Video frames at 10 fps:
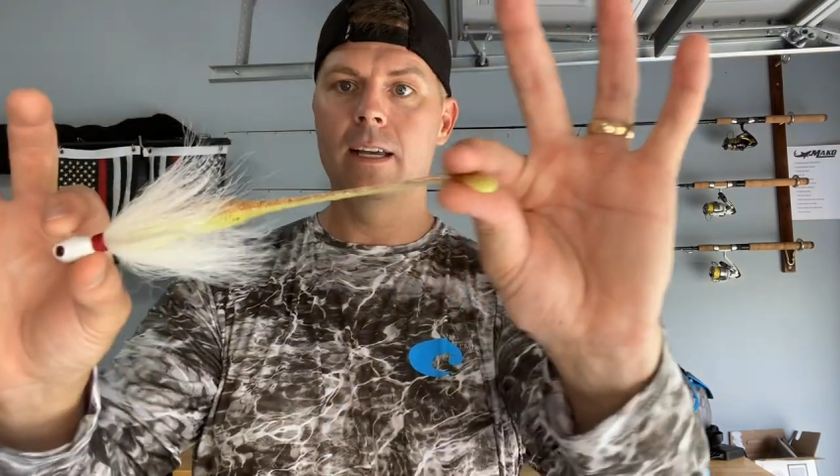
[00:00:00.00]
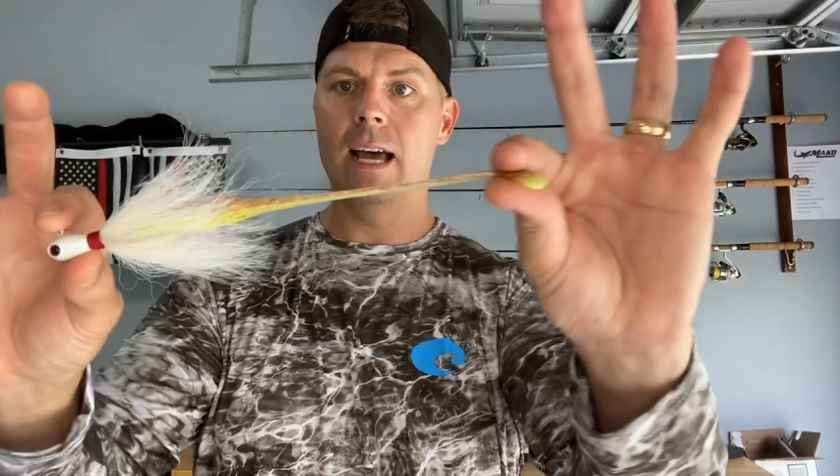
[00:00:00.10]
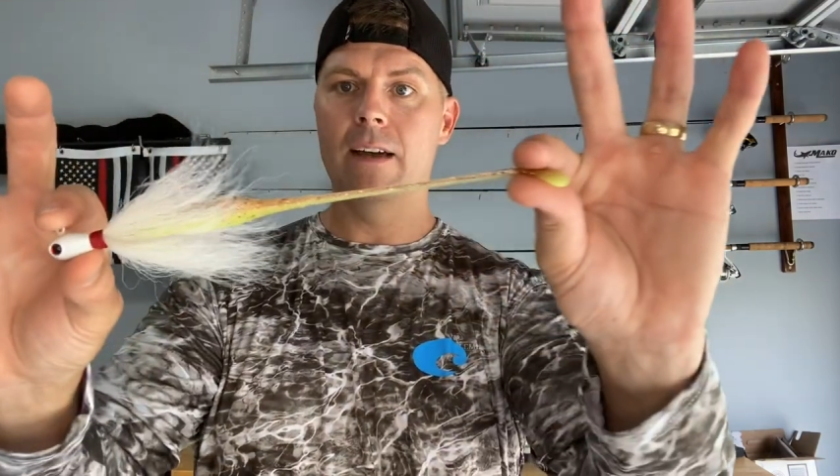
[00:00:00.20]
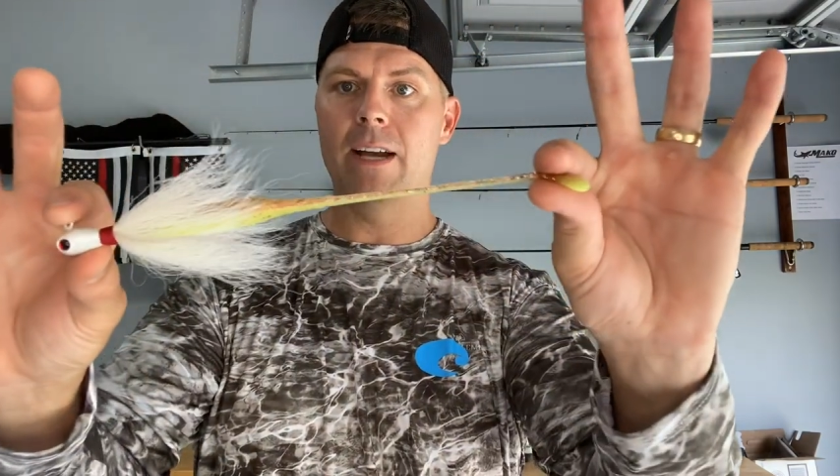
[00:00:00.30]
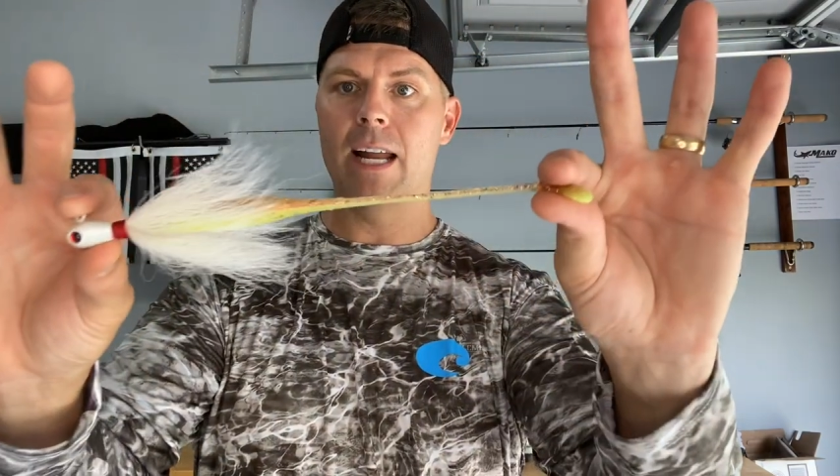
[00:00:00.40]

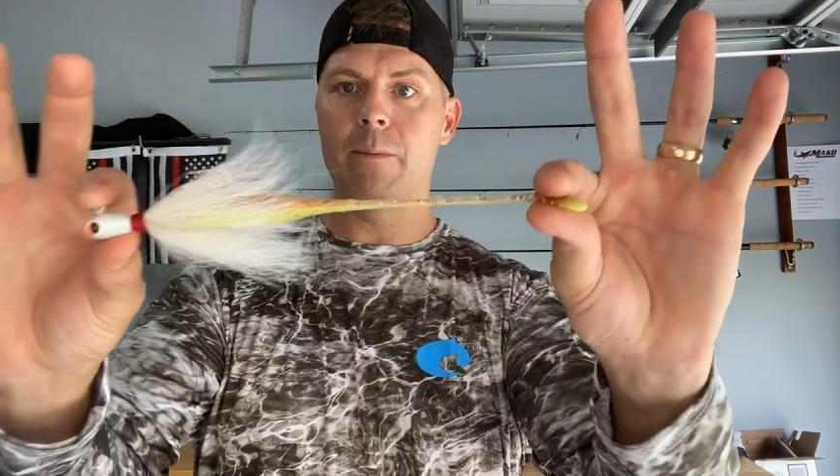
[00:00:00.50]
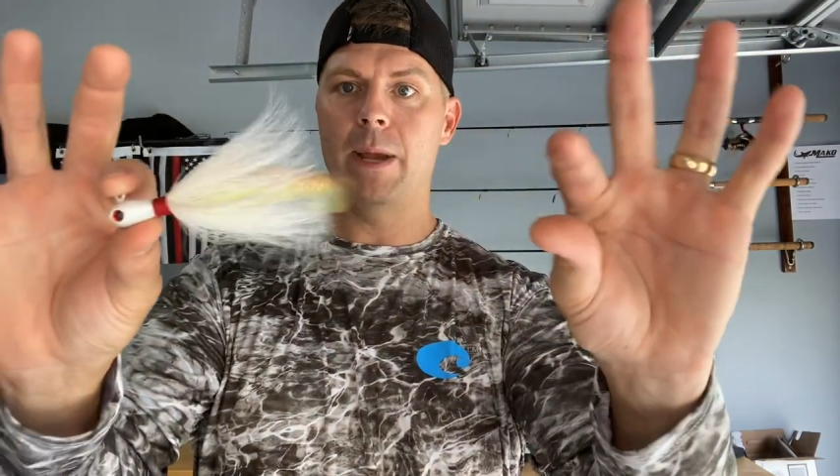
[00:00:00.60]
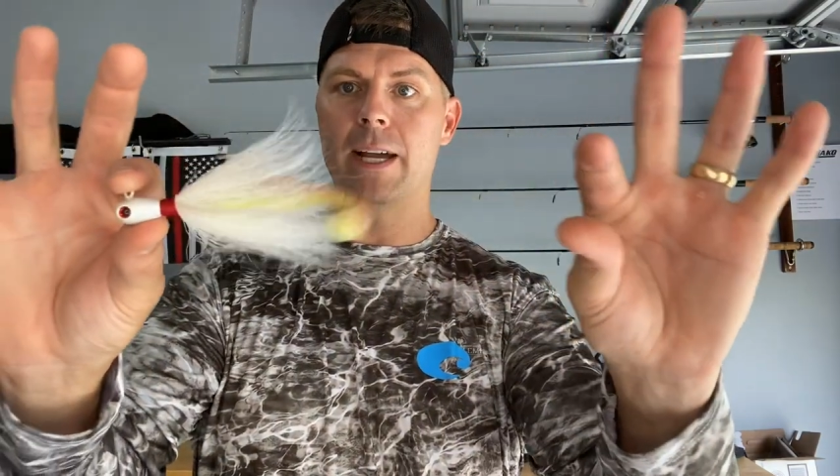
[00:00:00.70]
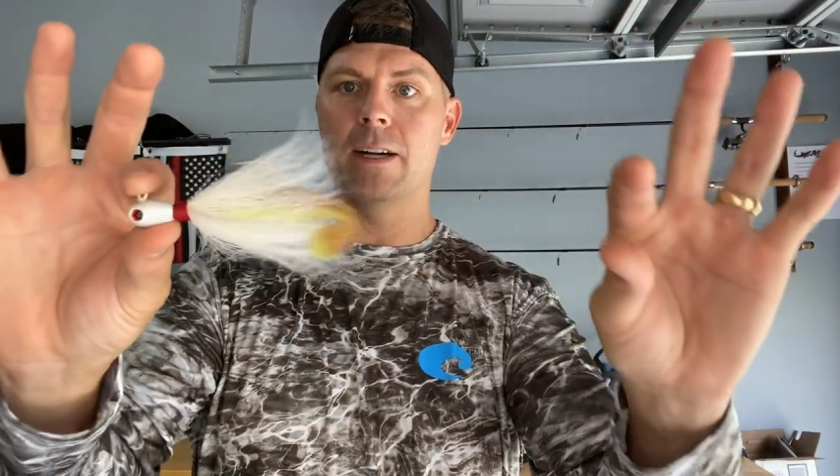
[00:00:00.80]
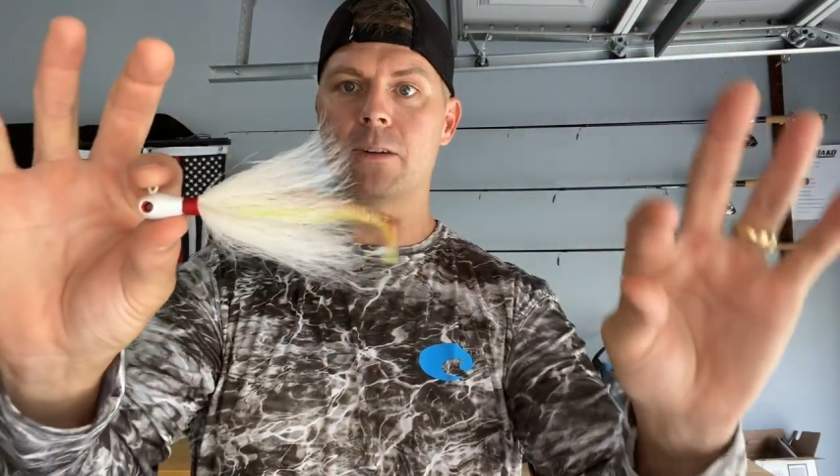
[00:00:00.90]
I've got it
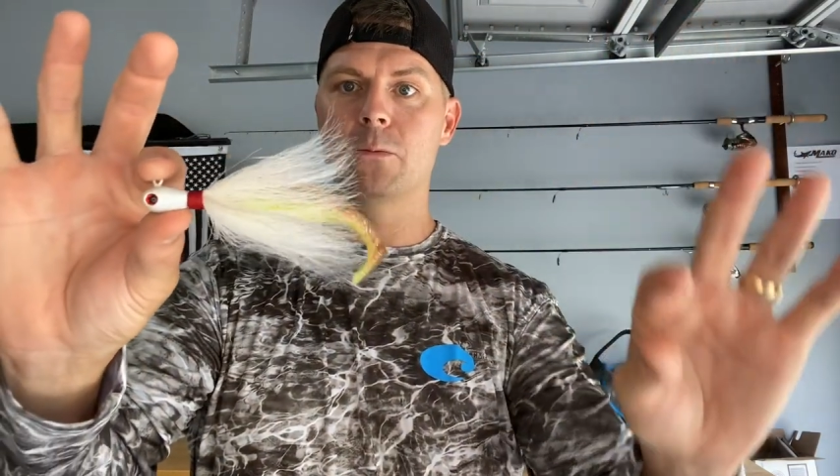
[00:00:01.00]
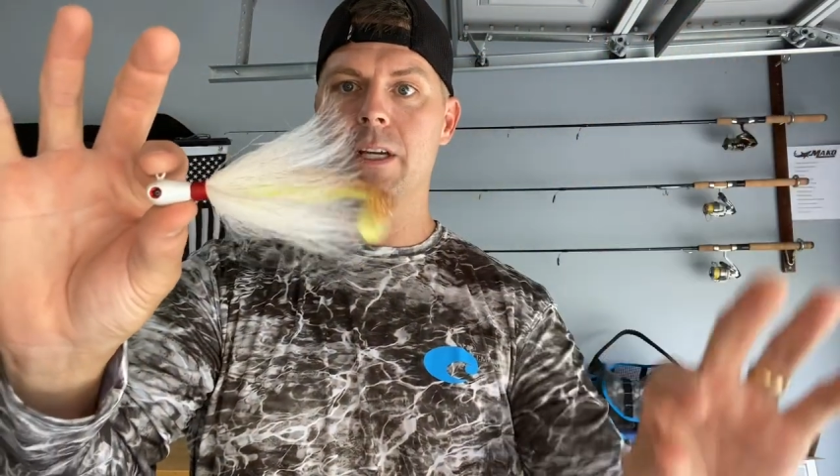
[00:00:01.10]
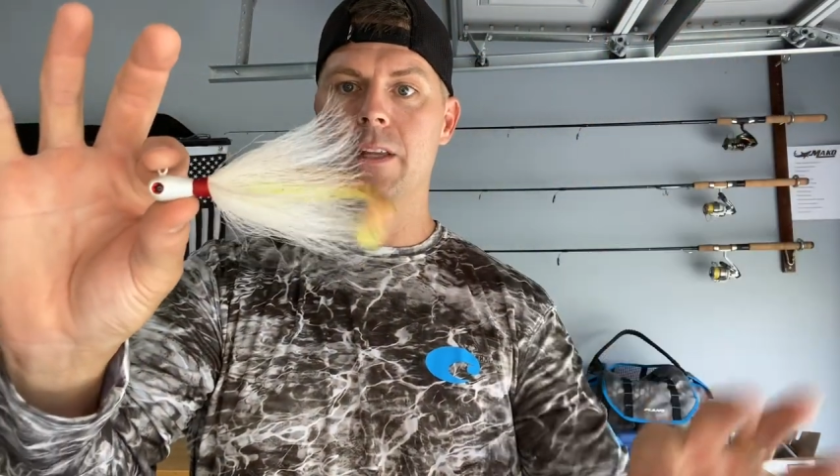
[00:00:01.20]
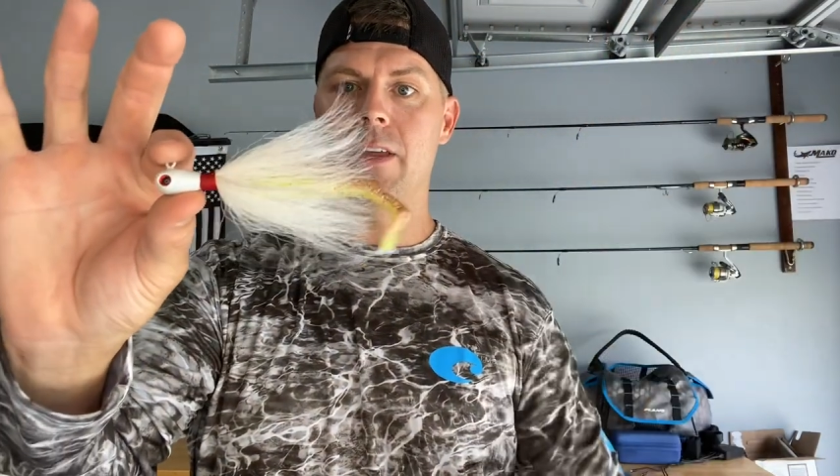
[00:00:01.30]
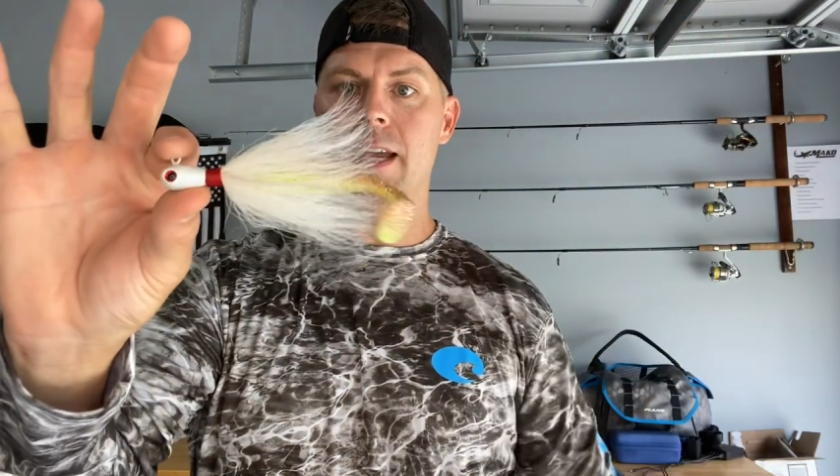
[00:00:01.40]
paired
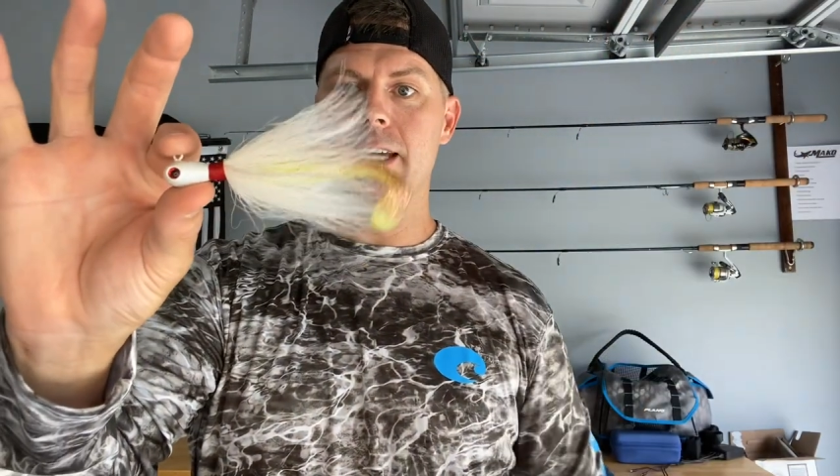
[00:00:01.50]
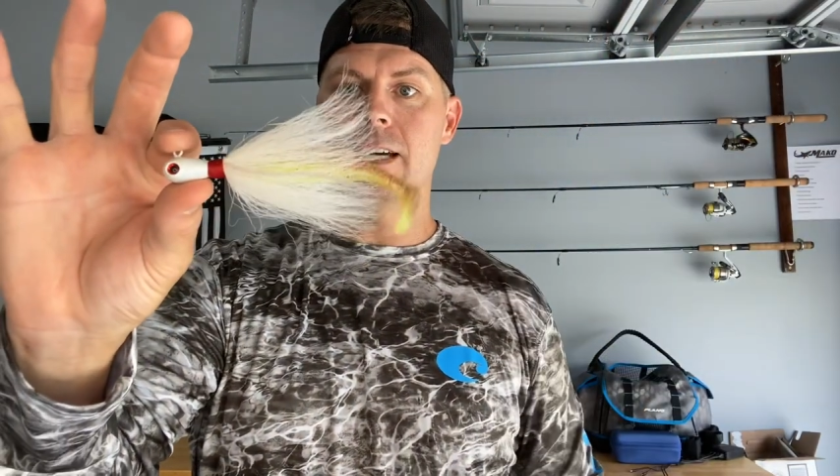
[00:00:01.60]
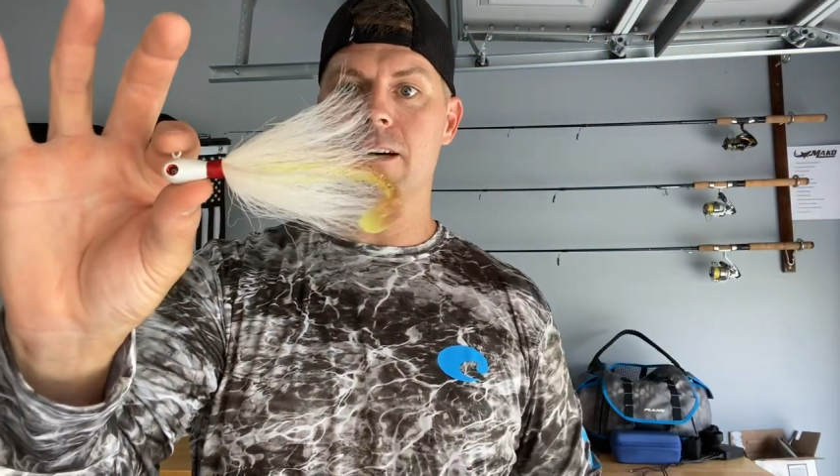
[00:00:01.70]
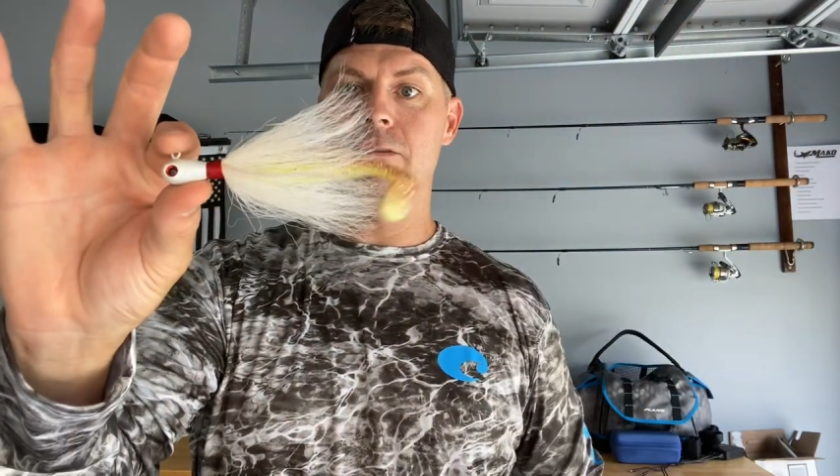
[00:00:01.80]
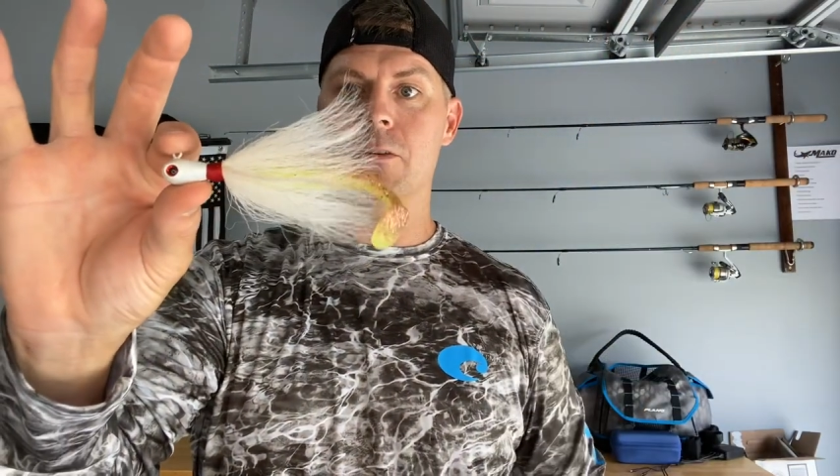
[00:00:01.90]
with a